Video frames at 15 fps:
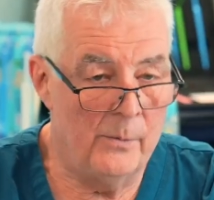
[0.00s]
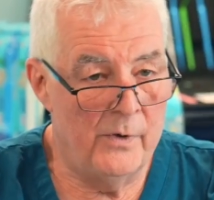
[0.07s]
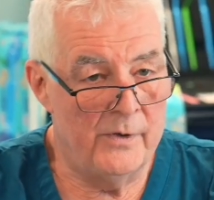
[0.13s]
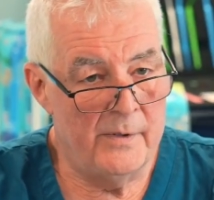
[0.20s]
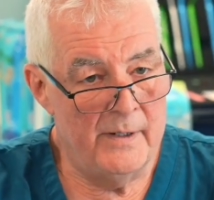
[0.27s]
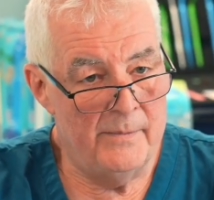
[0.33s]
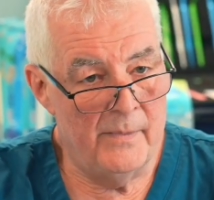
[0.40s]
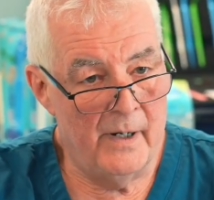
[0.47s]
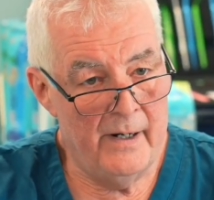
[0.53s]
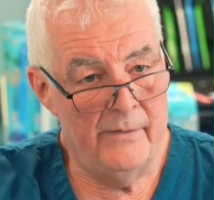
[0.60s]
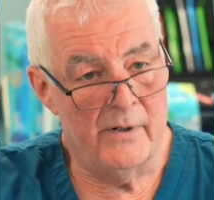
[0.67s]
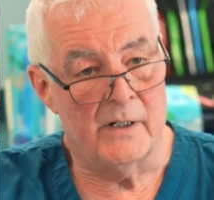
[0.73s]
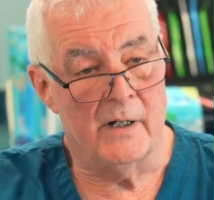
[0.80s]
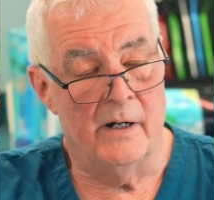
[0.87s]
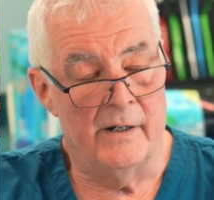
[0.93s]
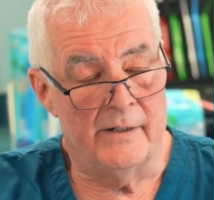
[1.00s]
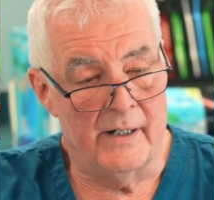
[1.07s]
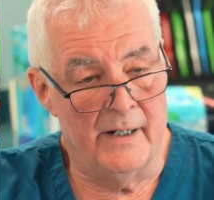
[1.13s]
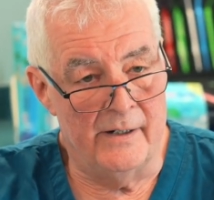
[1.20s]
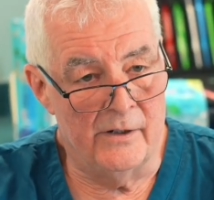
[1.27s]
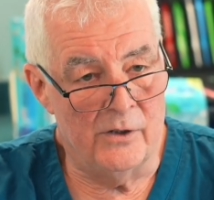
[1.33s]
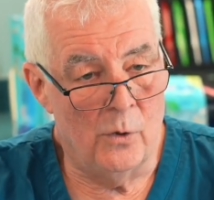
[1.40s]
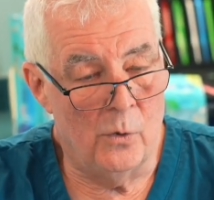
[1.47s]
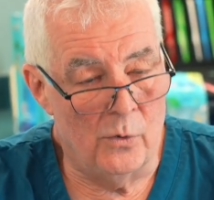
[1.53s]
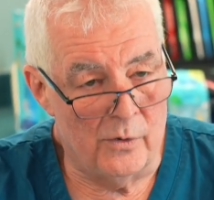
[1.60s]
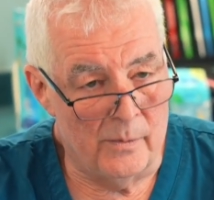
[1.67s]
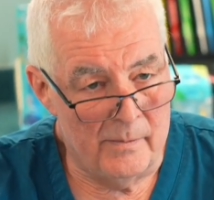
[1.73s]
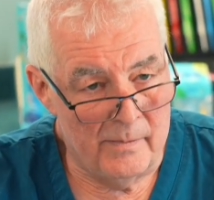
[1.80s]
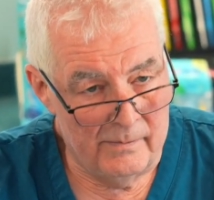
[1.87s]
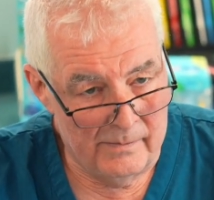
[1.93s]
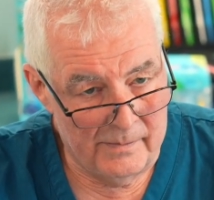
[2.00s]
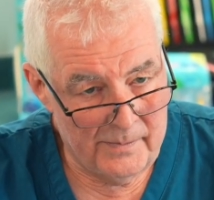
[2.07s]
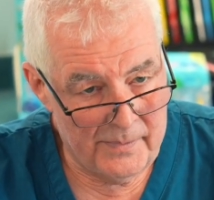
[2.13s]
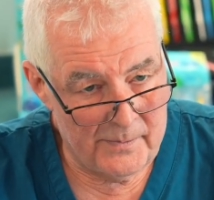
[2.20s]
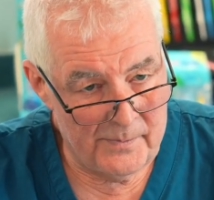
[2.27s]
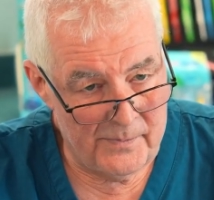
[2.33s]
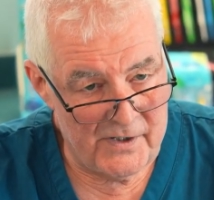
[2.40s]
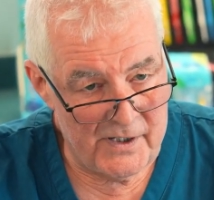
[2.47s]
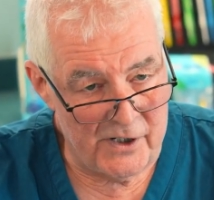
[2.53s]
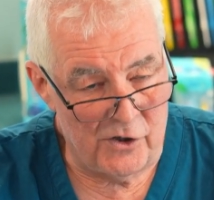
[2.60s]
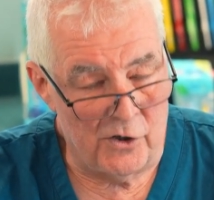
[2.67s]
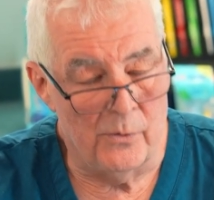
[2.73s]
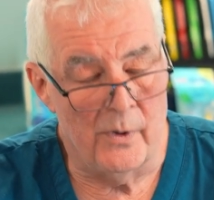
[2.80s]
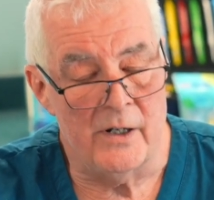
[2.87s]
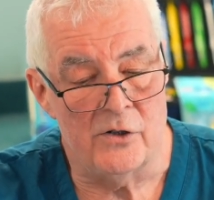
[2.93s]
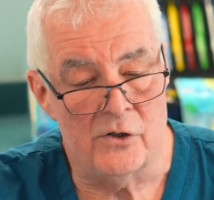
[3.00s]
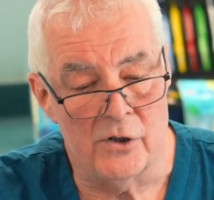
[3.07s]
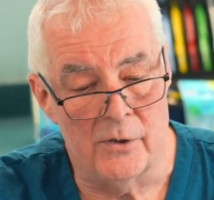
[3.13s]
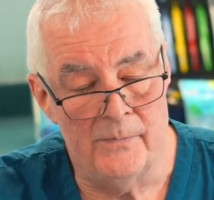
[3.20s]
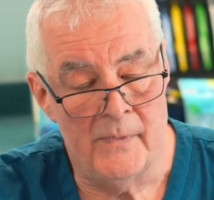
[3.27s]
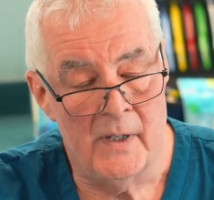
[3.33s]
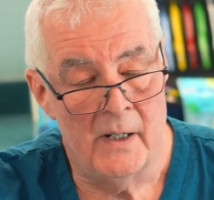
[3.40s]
within my regard, in an oral situation,